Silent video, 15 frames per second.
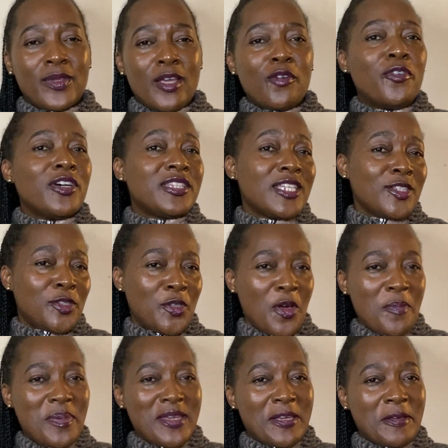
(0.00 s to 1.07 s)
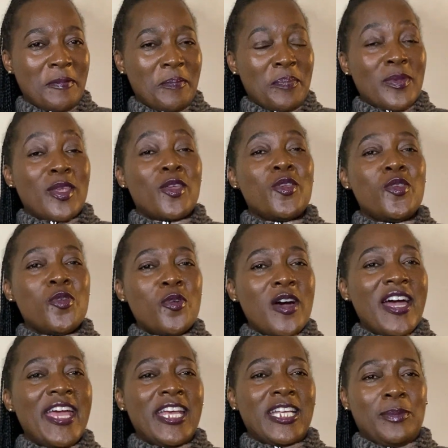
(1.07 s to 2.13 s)
For this topic, you
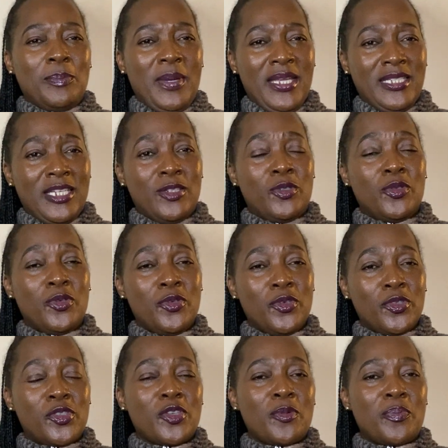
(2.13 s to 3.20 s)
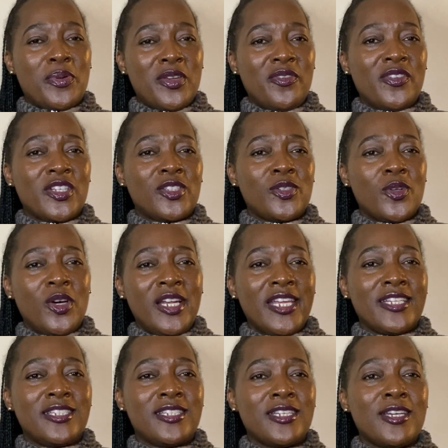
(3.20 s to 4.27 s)
are expected to use your previous
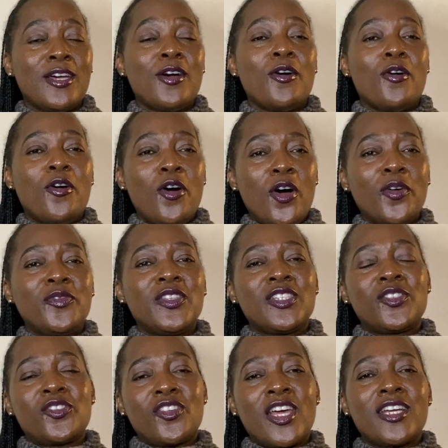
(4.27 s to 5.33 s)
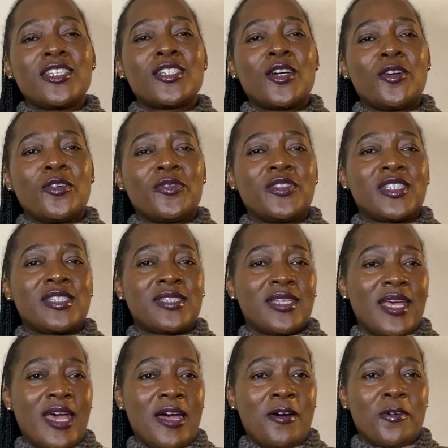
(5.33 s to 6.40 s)
knowledge of the structure of the
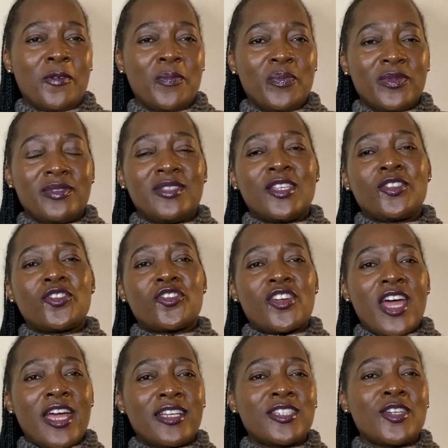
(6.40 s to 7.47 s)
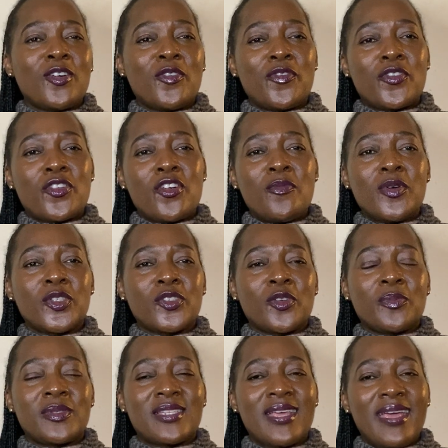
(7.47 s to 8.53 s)
cell, the structure of
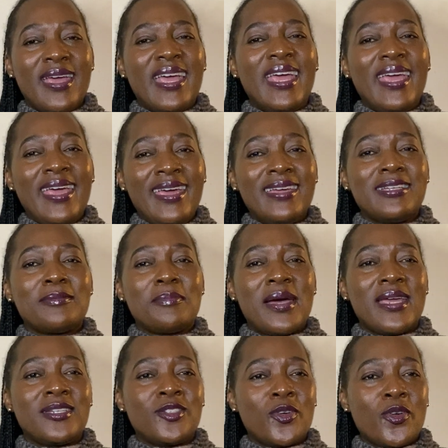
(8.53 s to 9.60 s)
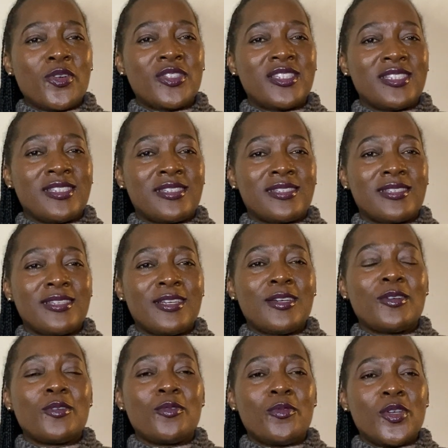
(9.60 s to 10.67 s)
chromosomes, and mitosis,
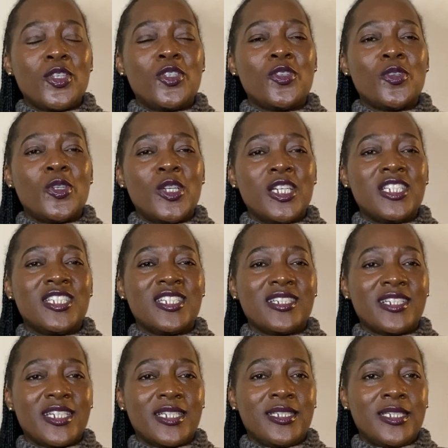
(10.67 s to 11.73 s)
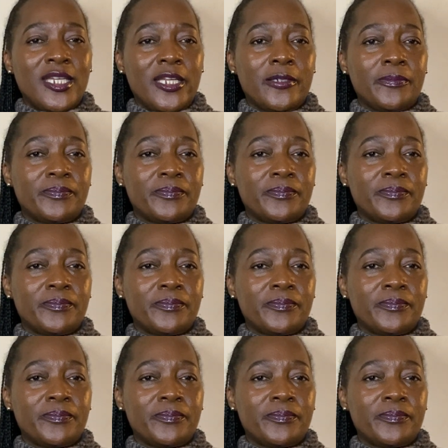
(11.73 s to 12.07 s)
which you learned in grade 10.